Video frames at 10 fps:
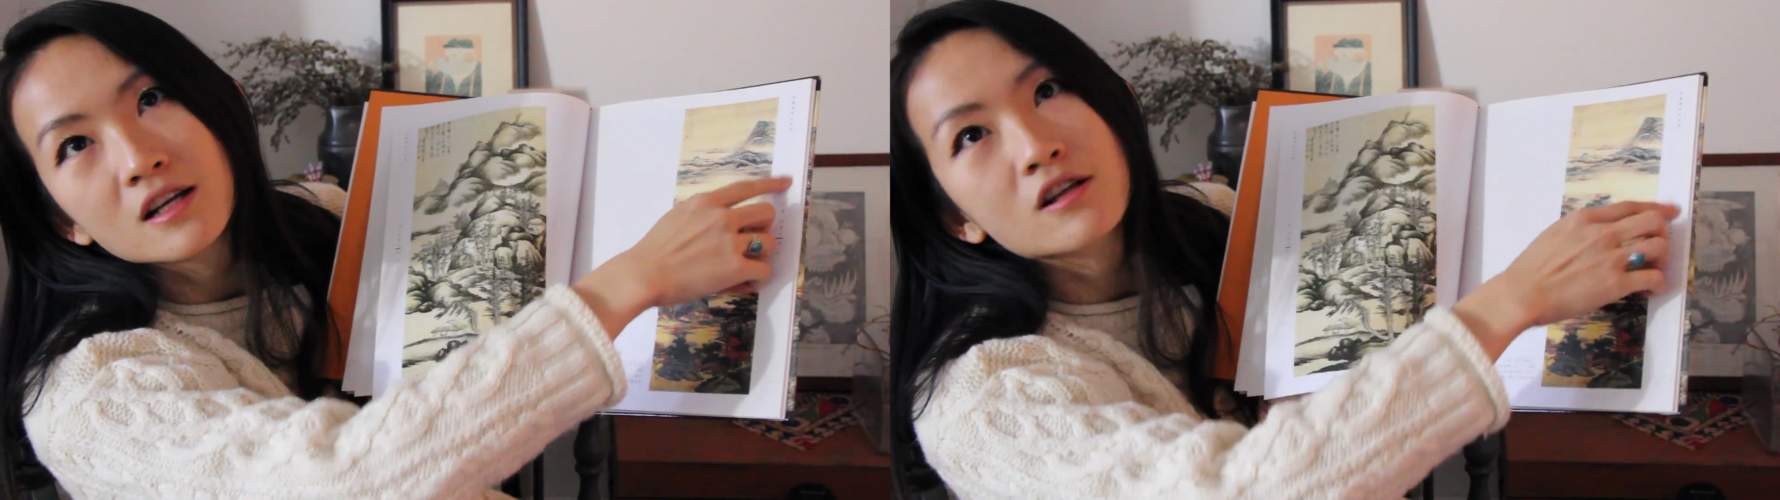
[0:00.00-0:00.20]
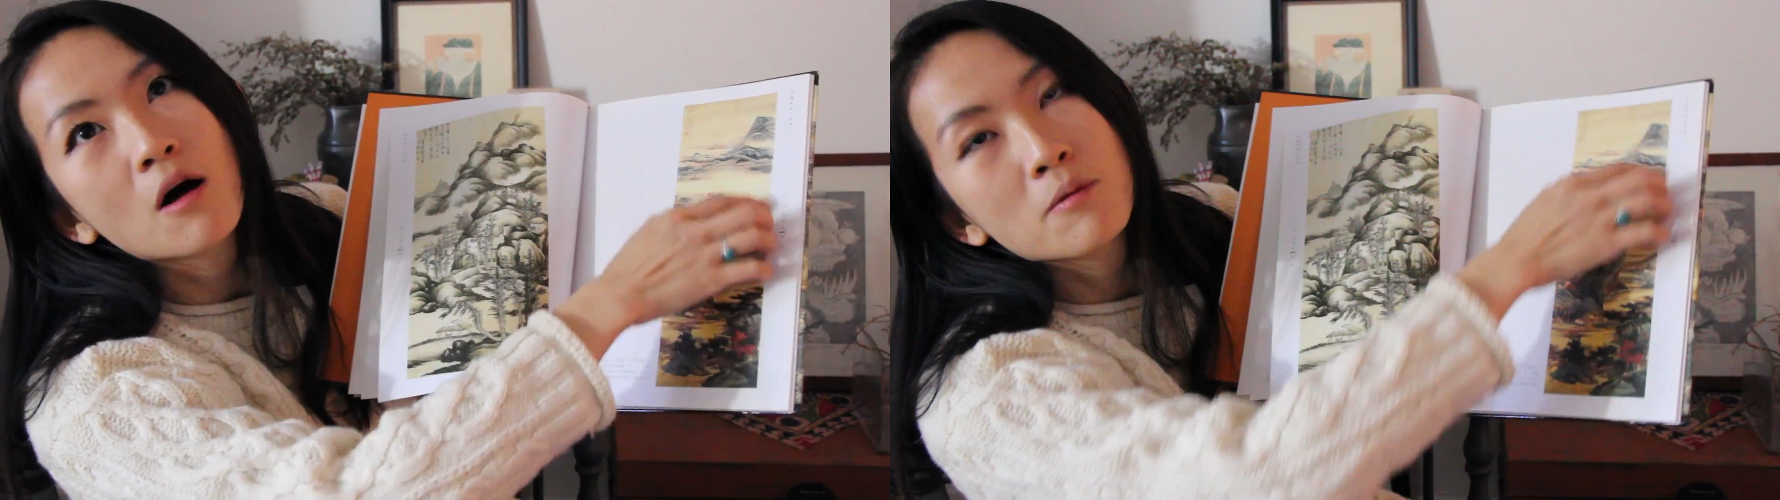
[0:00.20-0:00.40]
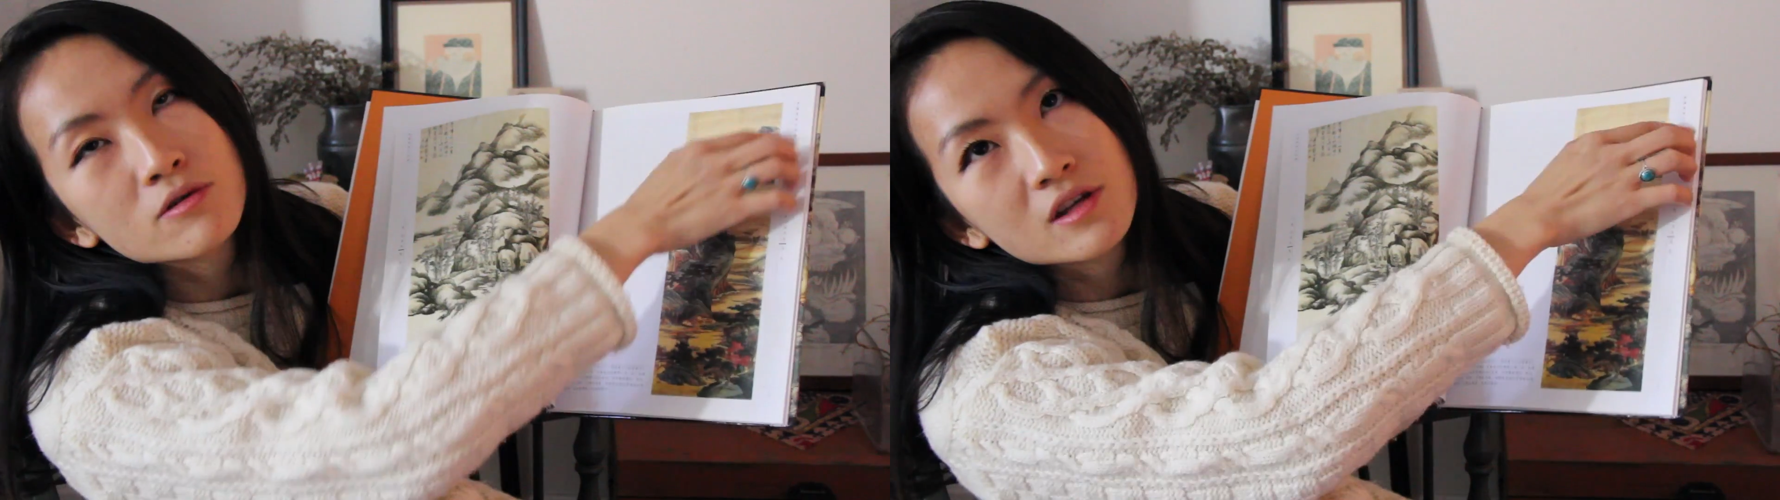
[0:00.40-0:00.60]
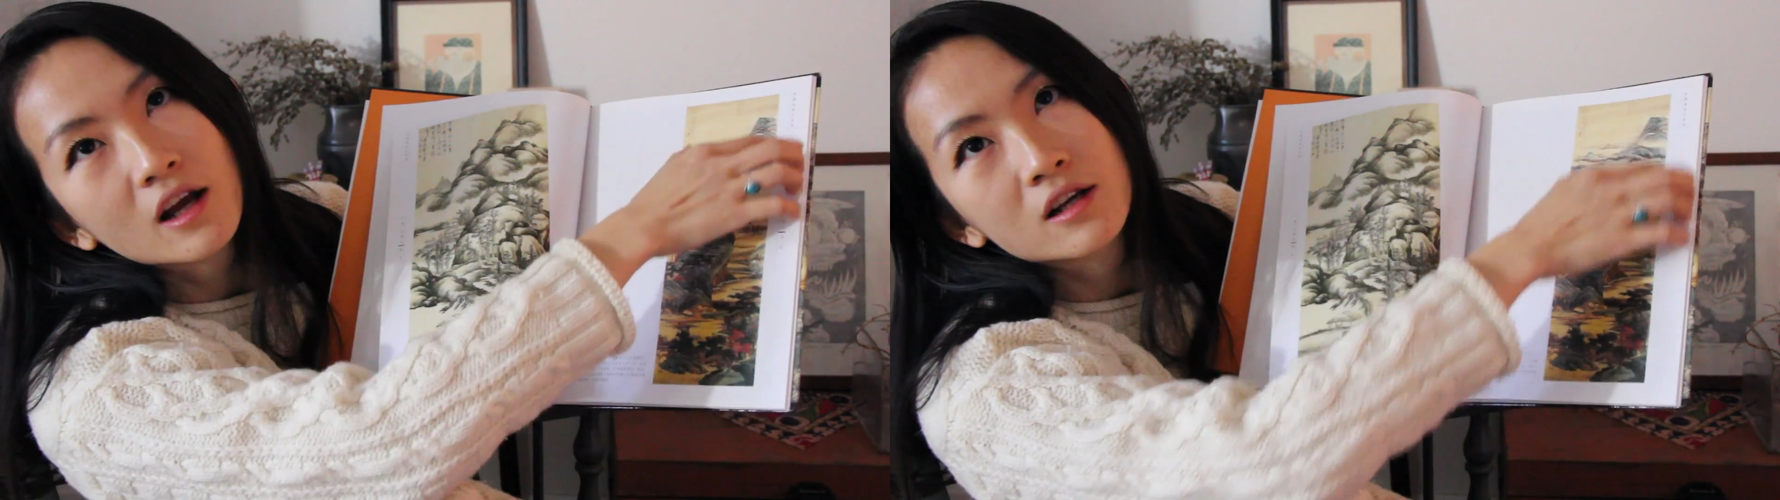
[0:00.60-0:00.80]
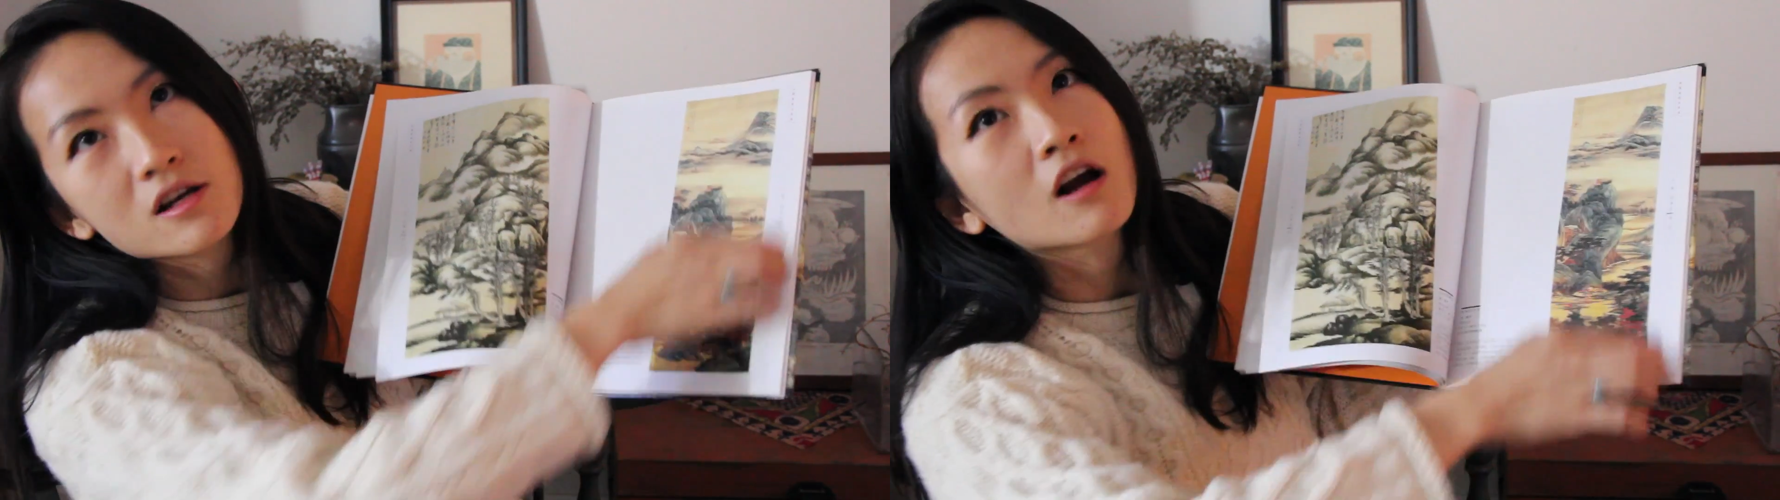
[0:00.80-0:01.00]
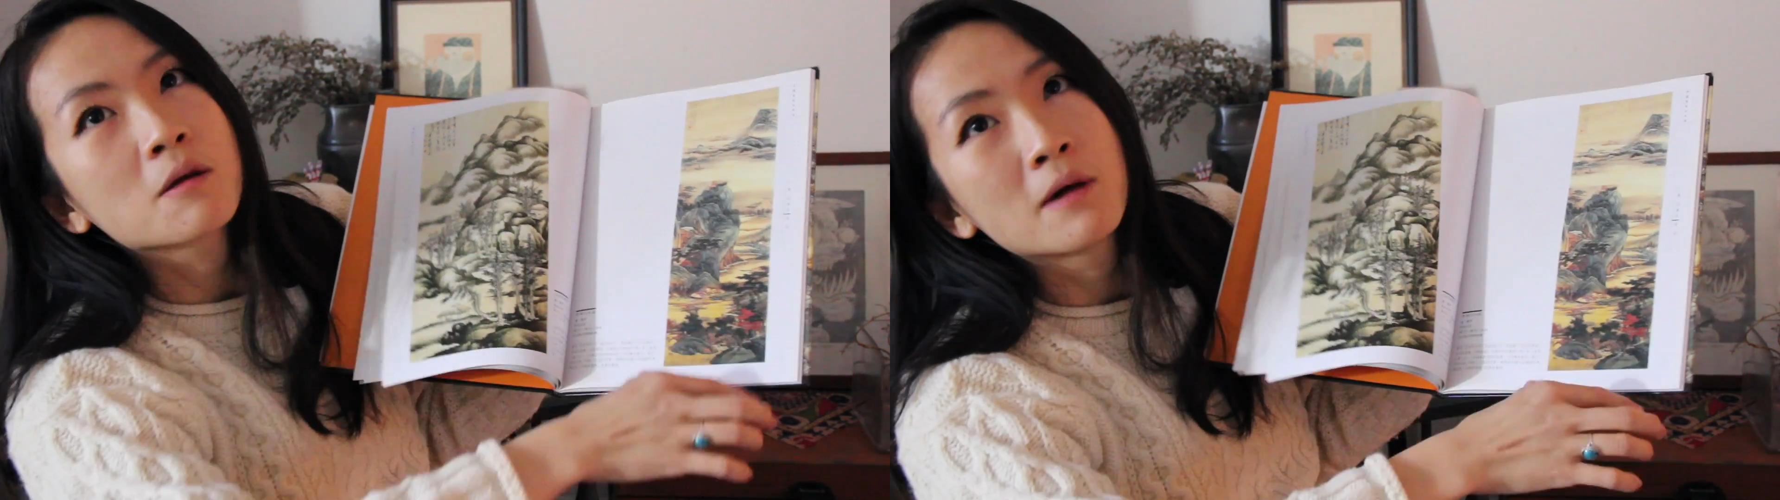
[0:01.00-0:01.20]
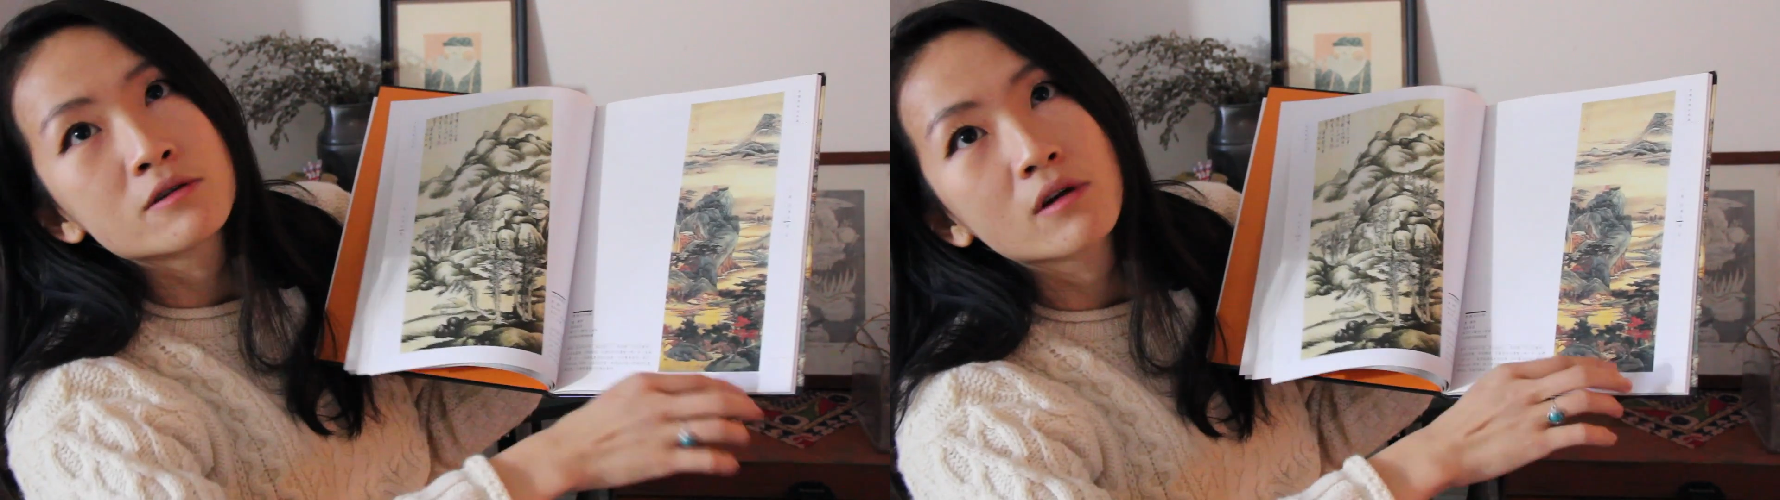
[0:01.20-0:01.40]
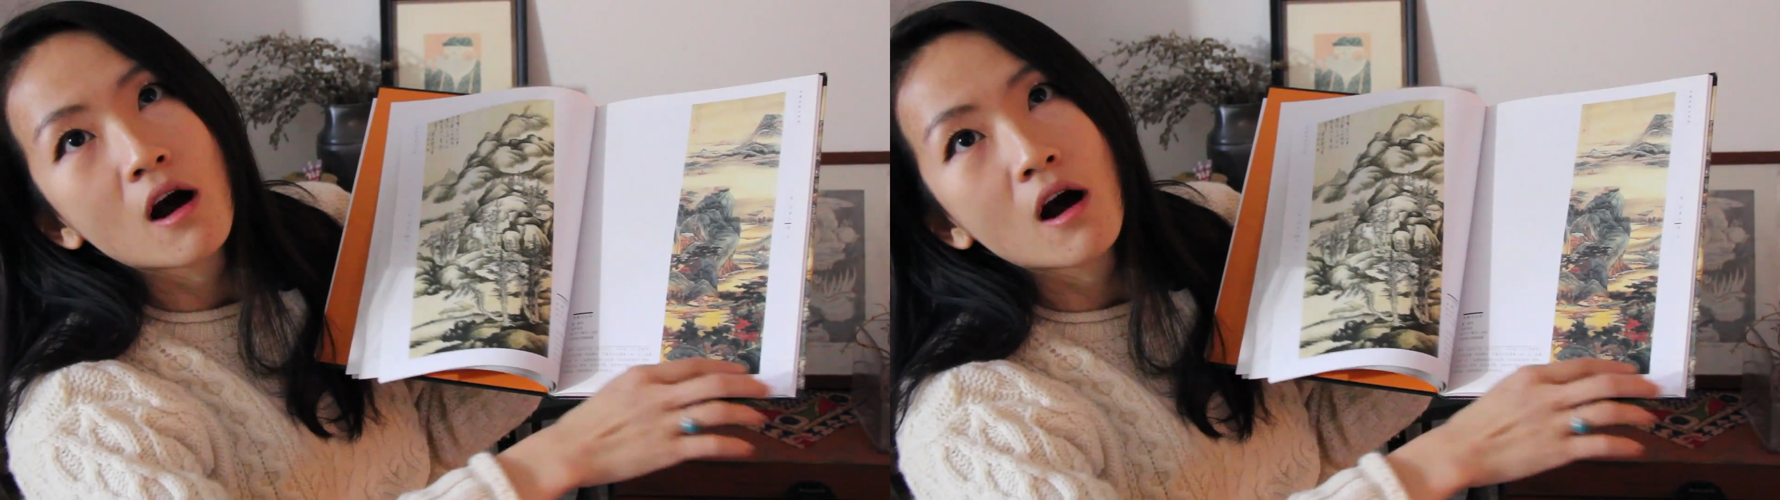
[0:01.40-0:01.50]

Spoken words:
It's almost like a documentary